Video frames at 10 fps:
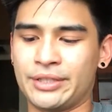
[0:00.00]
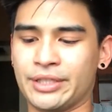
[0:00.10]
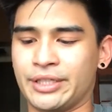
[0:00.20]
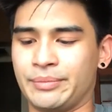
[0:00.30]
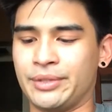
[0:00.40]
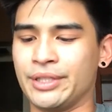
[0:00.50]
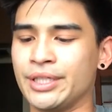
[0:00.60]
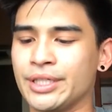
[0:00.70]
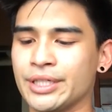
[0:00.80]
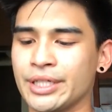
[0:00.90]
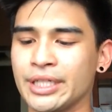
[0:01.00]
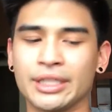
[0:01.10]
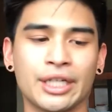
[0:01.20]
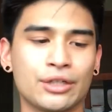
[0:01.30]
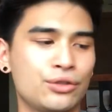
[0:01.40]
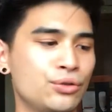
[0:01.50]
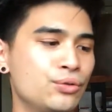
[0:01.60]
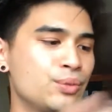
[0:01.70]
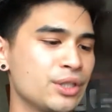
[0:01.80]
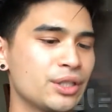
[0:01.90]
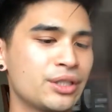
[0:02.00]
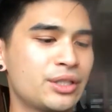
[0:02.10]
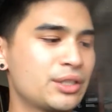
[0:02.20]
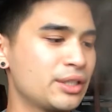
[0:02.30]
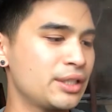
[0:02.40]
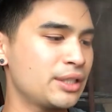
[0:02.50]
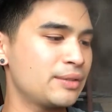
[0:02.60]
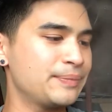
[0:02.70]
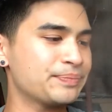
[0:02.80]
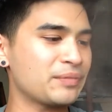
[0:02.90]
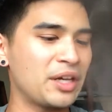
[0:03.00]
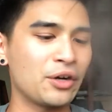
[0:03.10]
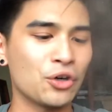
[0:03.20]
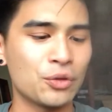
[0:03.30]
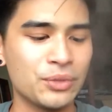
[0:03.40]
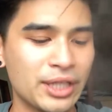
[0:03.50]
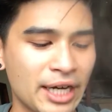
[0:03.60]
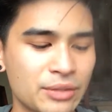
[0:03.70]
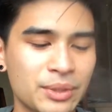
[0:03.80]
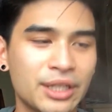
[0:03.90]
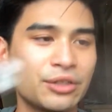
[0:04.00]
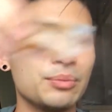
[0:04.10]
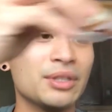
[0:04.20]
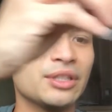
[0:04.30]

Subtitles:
my parents are coming here in like 2 weeks. And I hope you guys will